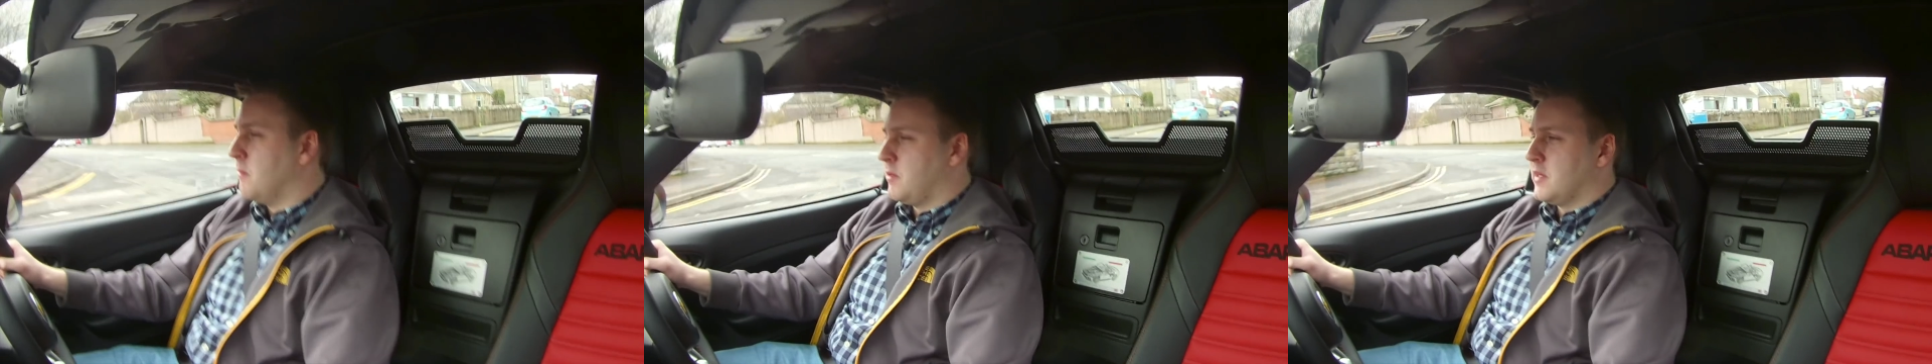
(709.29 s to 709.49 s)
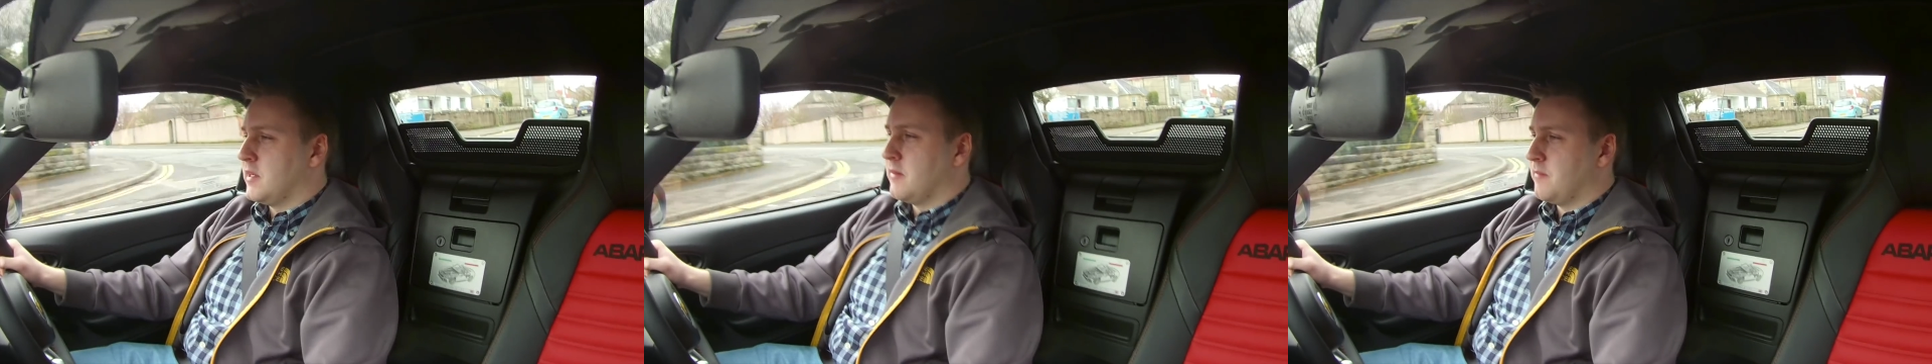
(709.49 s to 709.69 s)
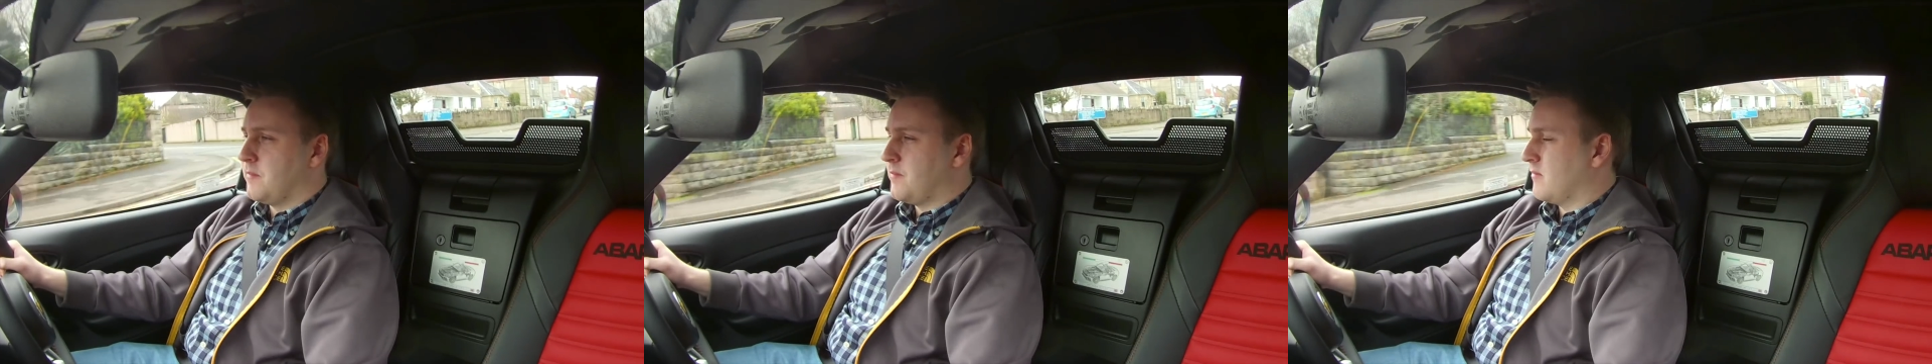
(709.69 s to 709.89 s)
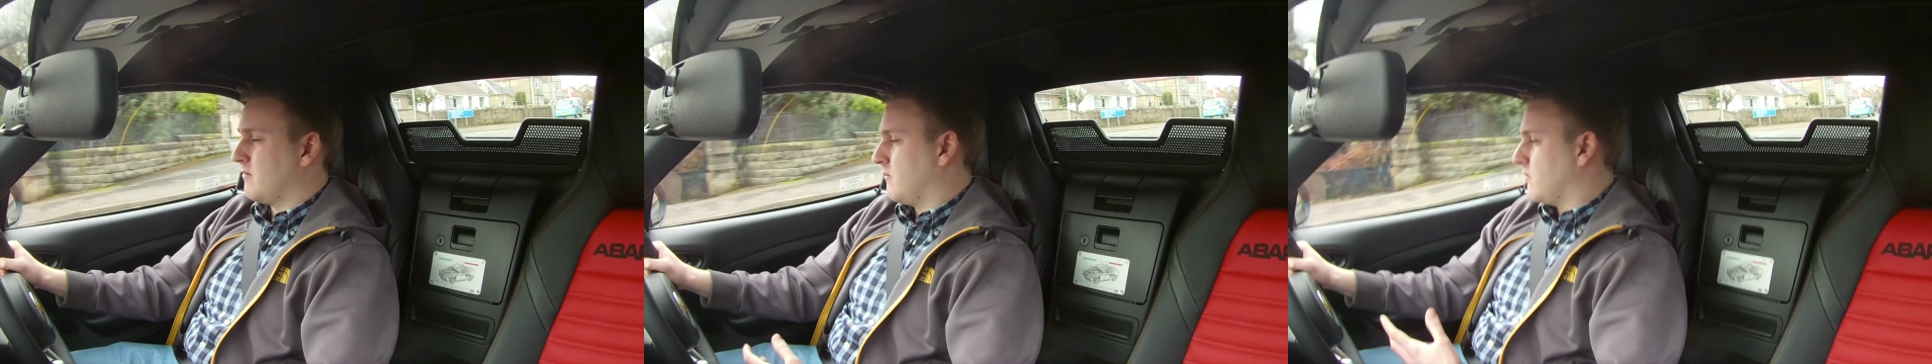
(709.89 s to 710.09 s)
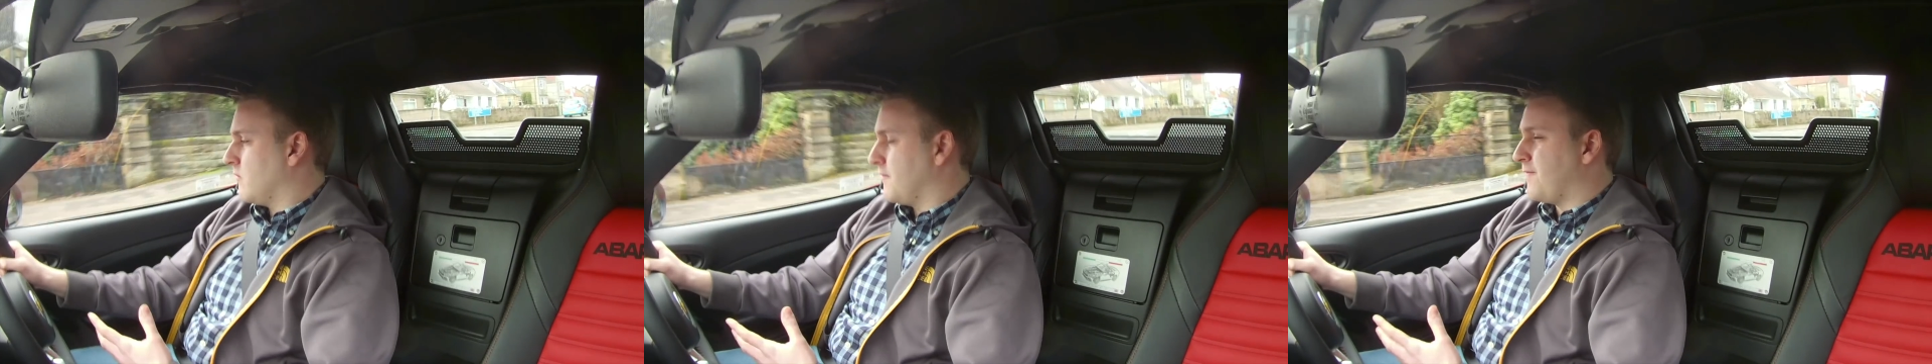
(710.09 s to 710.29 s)
but
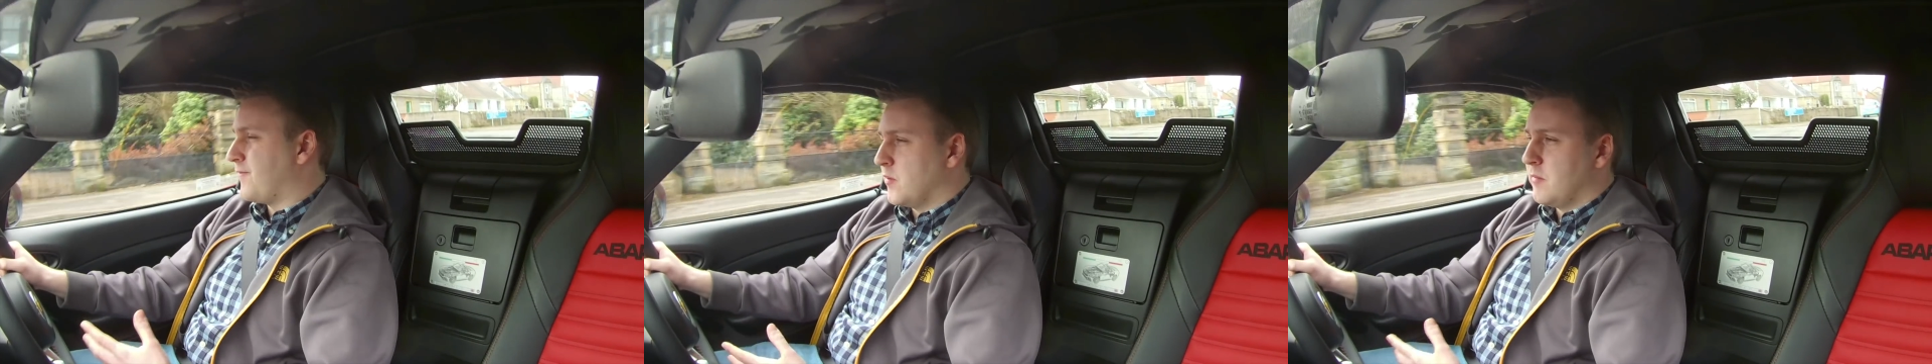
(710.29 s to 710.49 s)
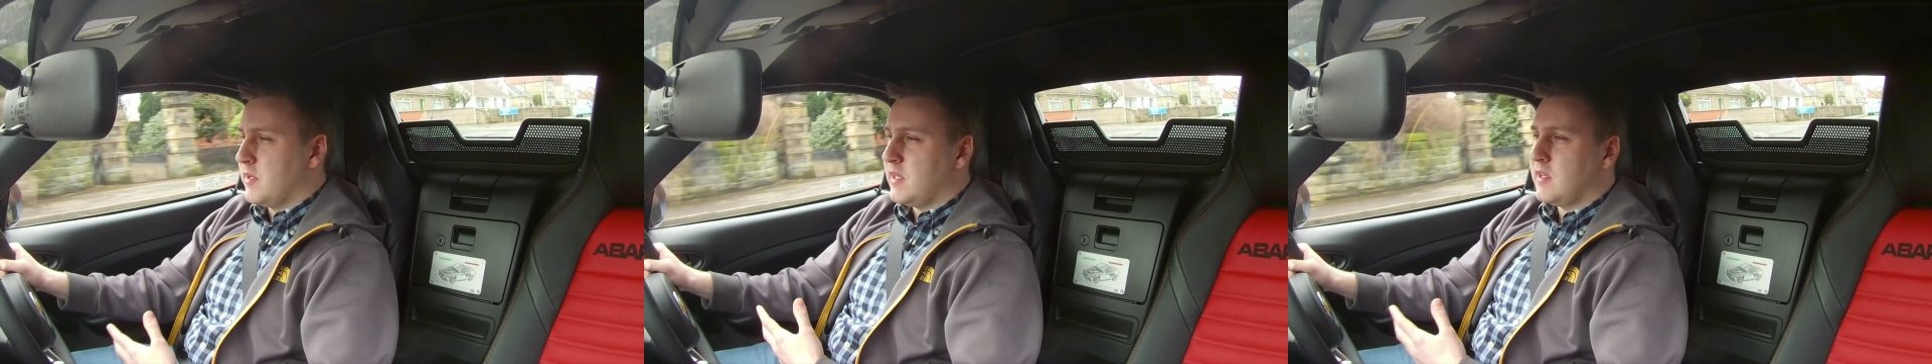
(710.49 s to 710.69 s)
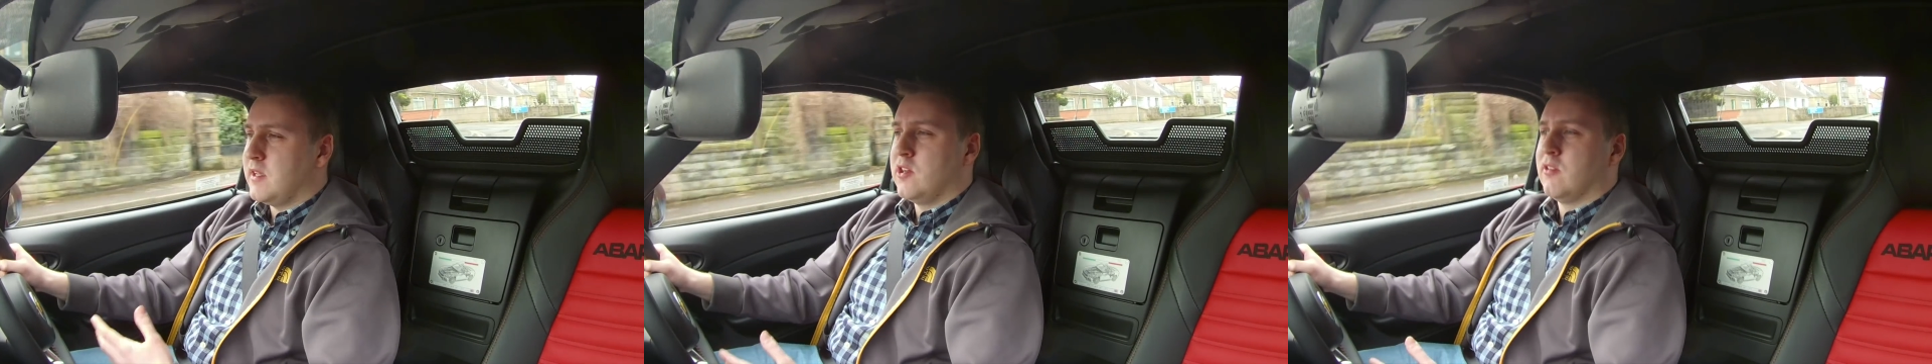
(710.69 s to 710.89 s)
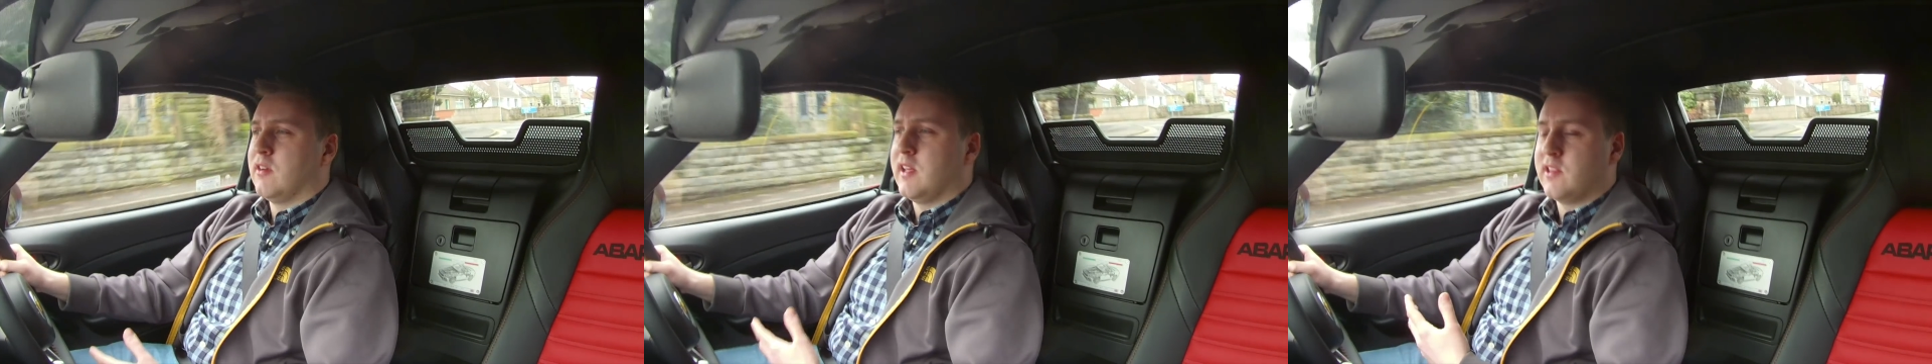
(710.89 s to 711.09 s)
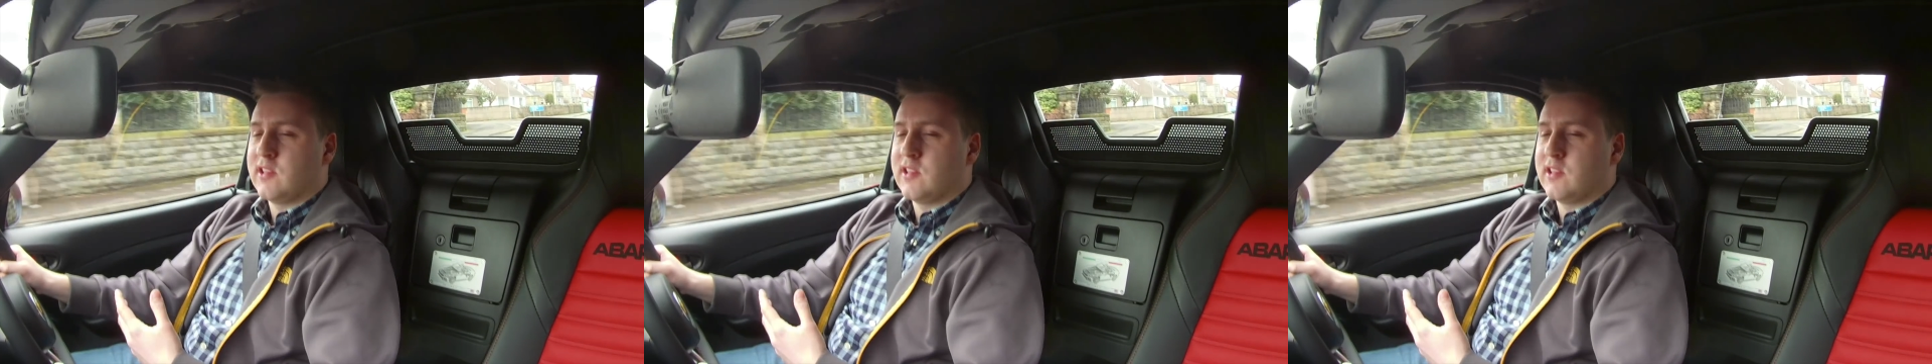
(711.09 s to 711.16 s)
for me,